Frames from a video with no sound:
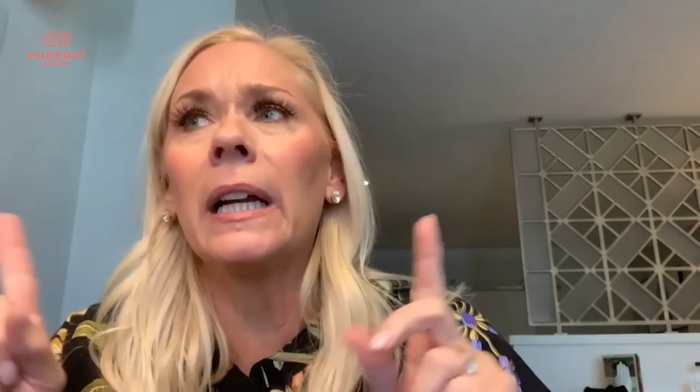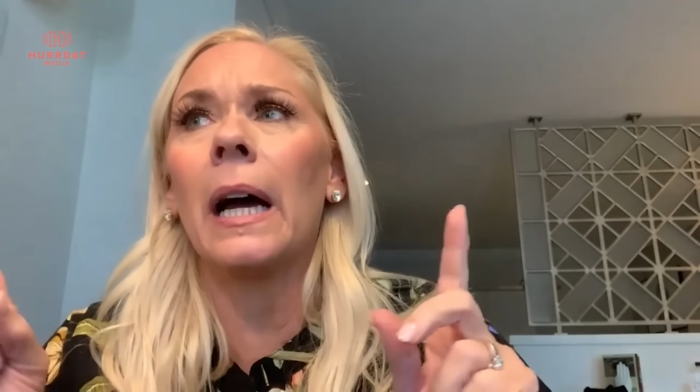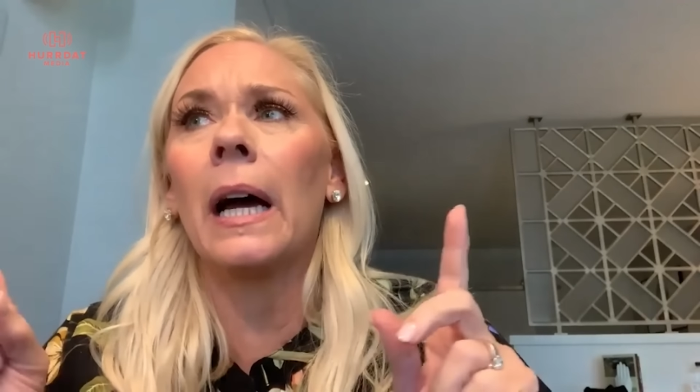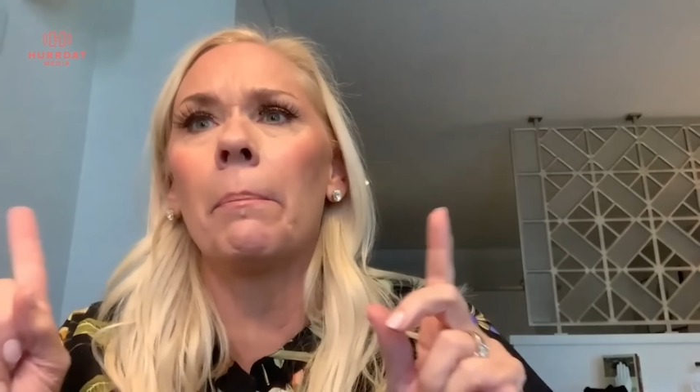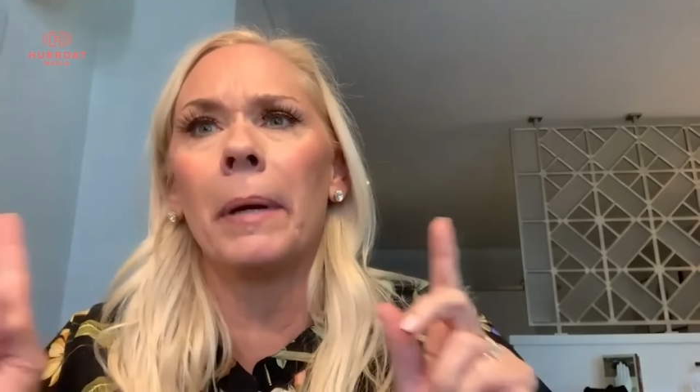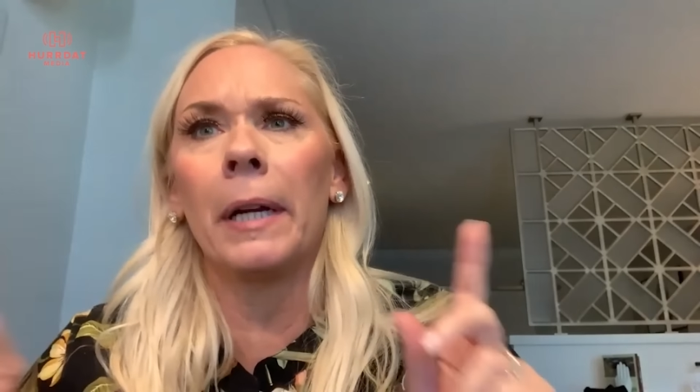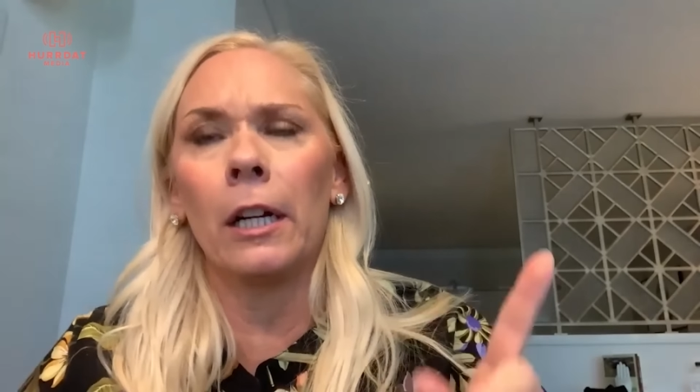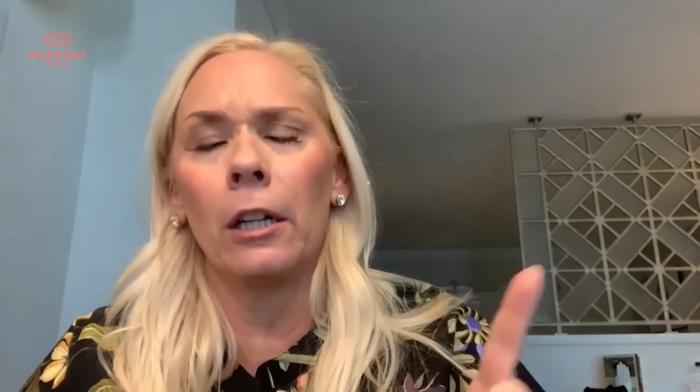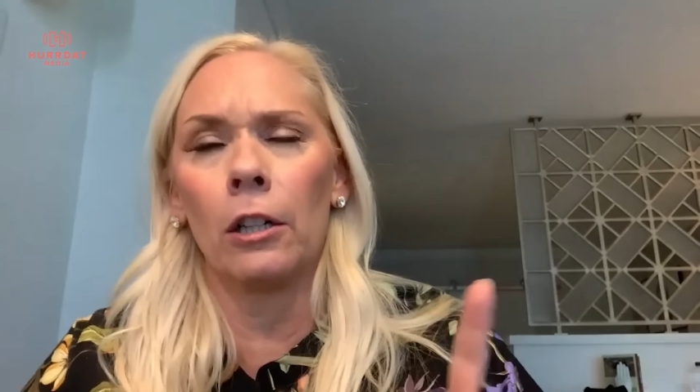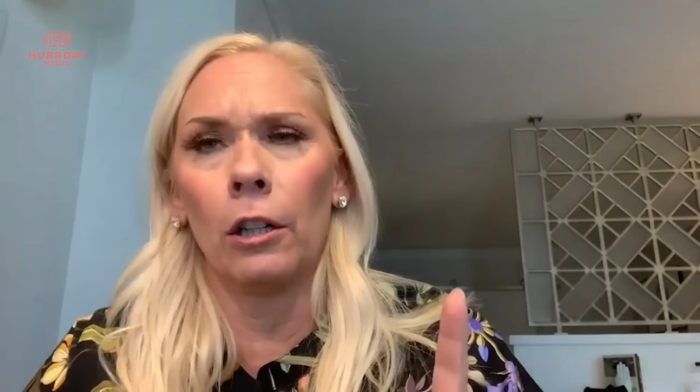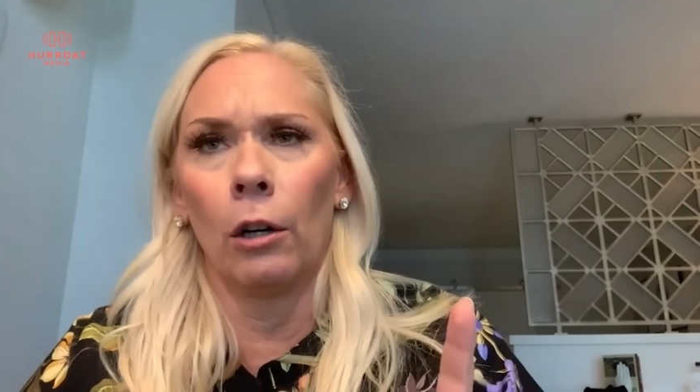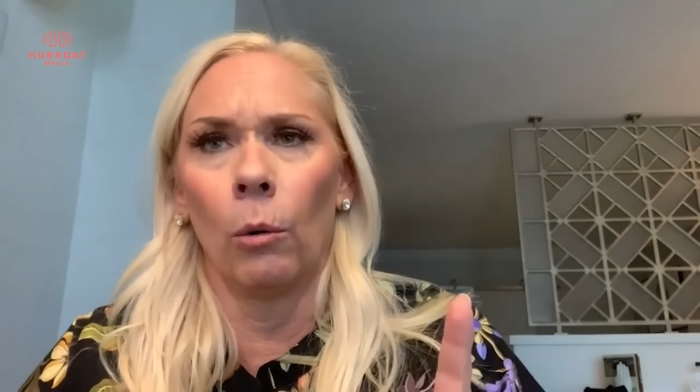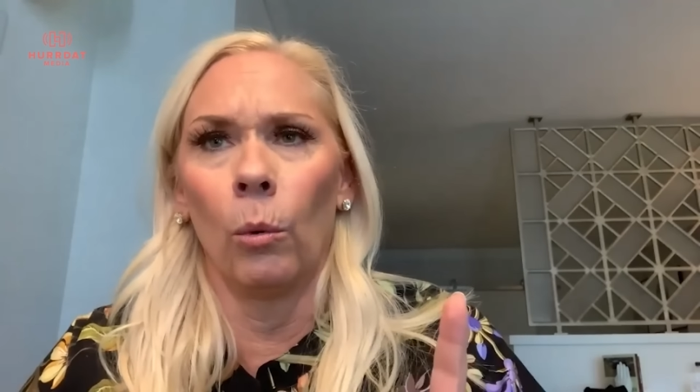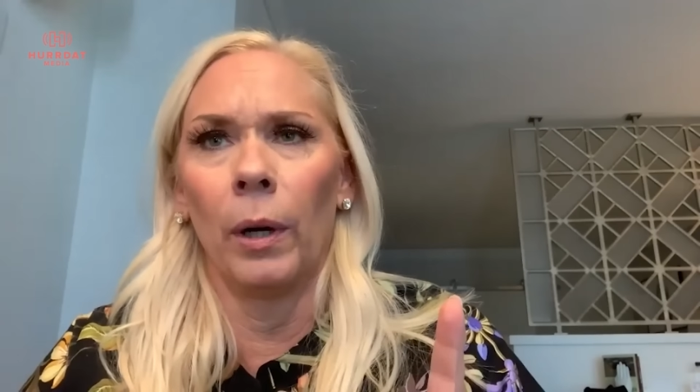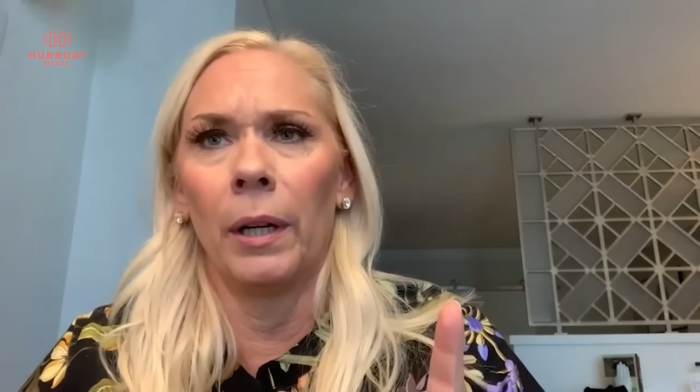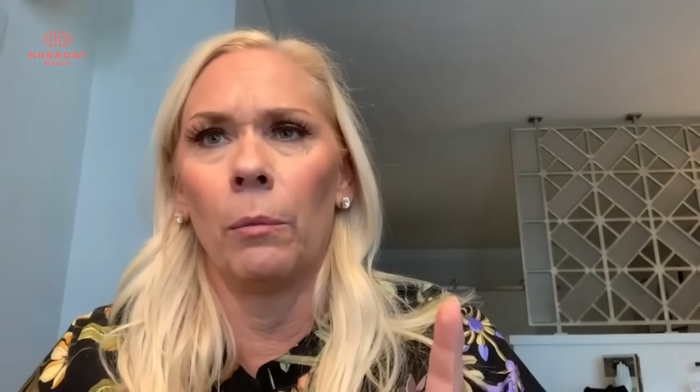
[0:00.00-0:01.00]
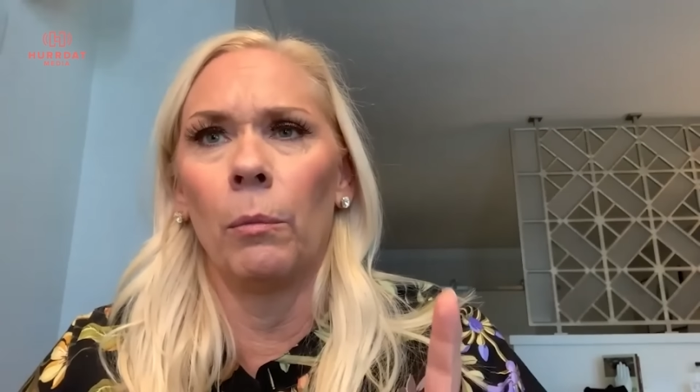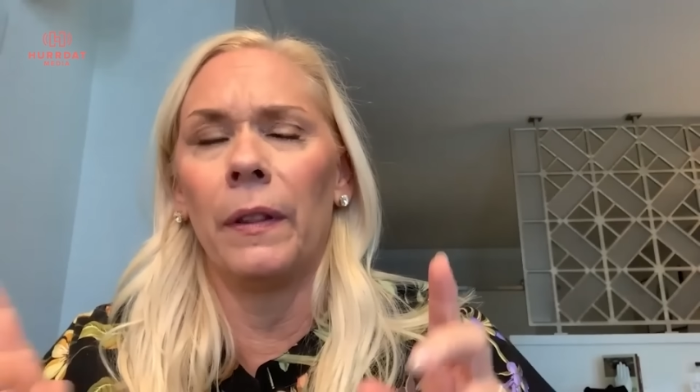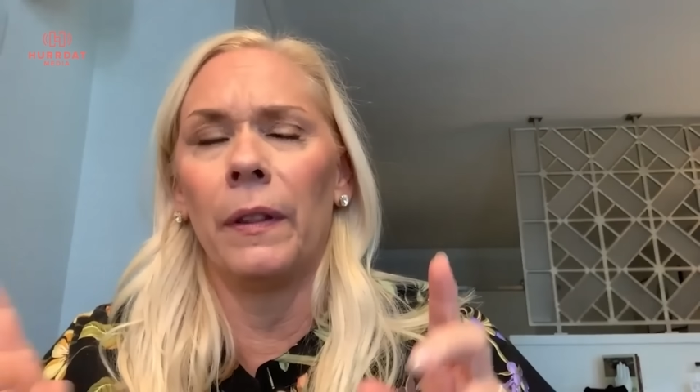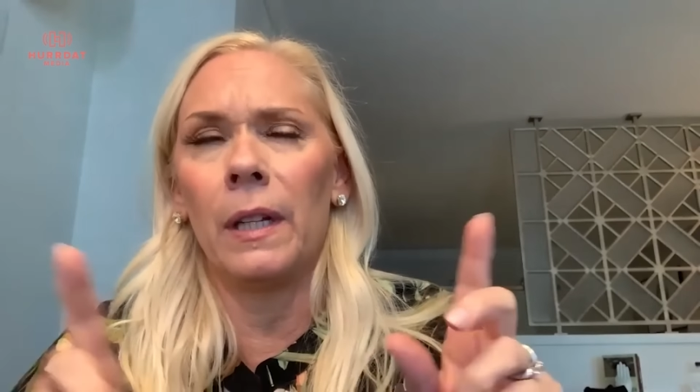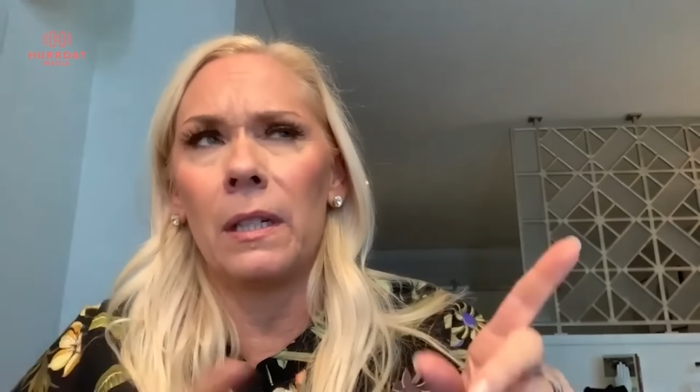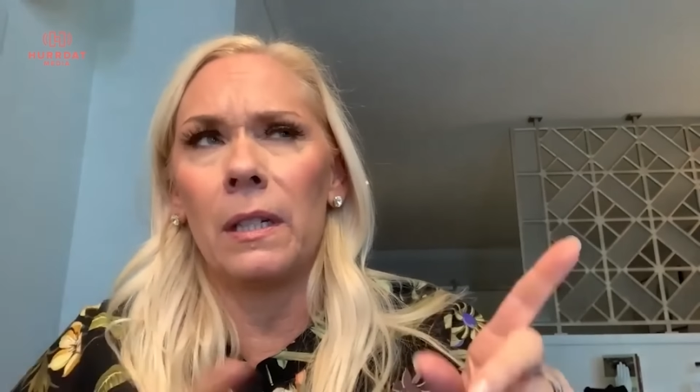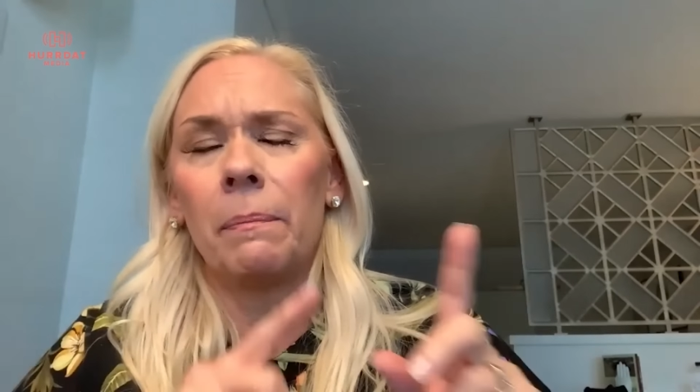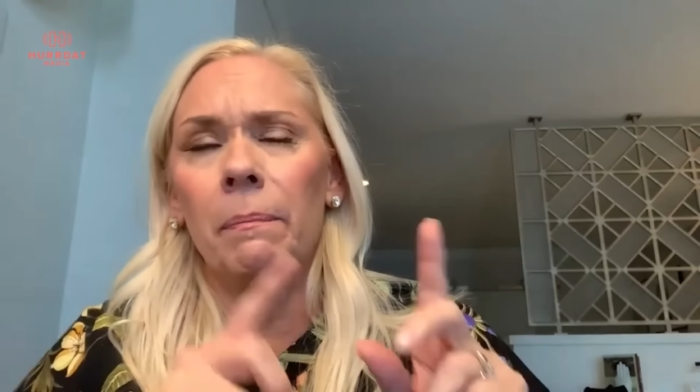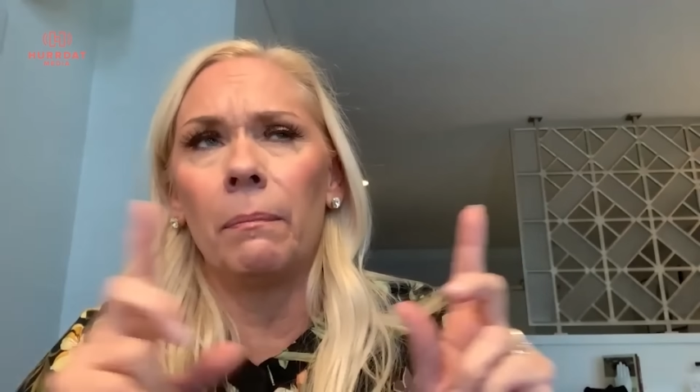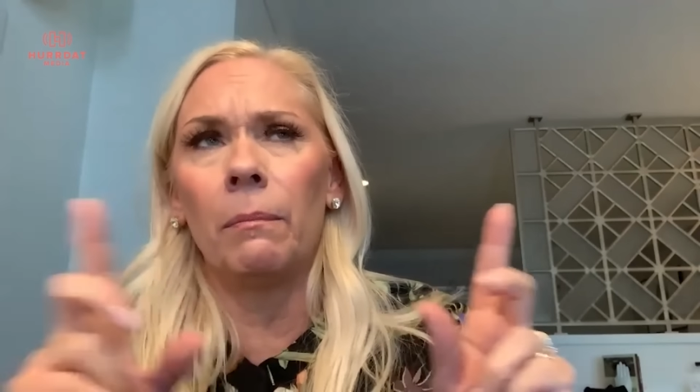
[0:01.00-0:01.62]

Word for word: got paranoid when this